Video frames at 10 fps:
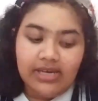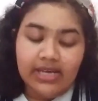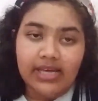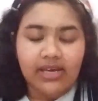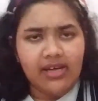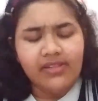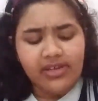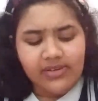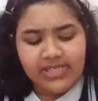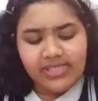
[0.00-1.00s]
Here, the
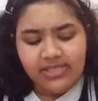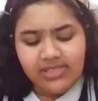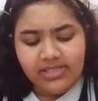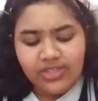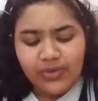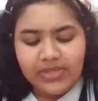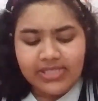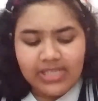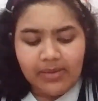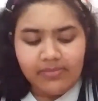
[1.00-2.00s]
residence to
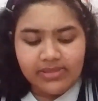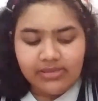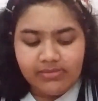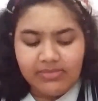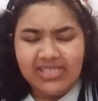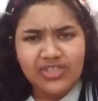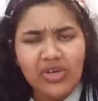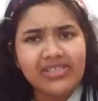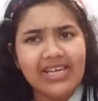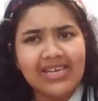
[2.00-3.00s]
establish, it's
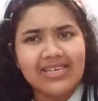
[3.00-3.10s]
not